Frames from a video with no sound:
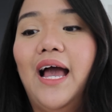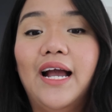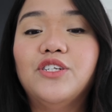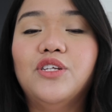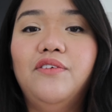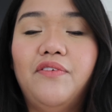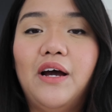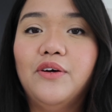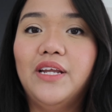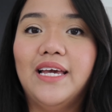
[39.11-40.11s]
I actually
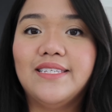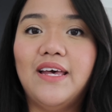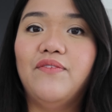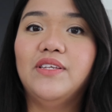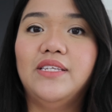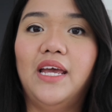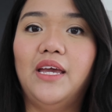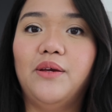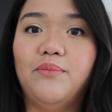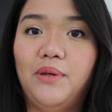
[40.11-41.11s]
found a
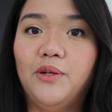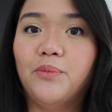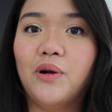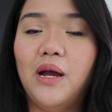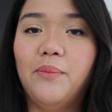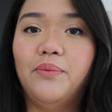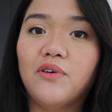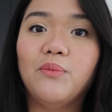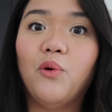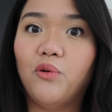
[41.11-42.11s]
7-day meal prep
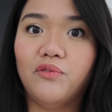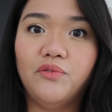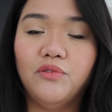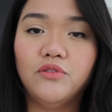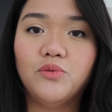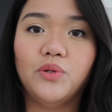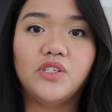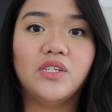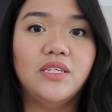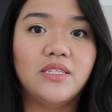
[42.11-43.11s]
from Whole Foods,
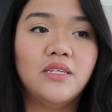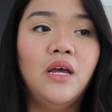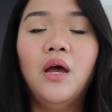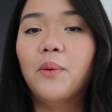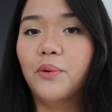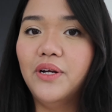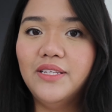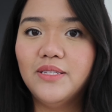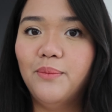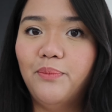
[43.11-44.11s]
which is
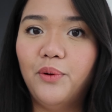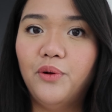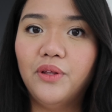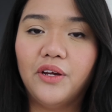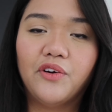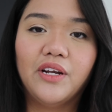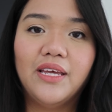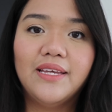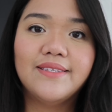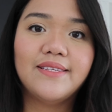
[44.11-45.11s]
pretty simple
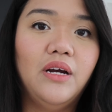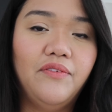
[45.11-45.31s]
ingredients.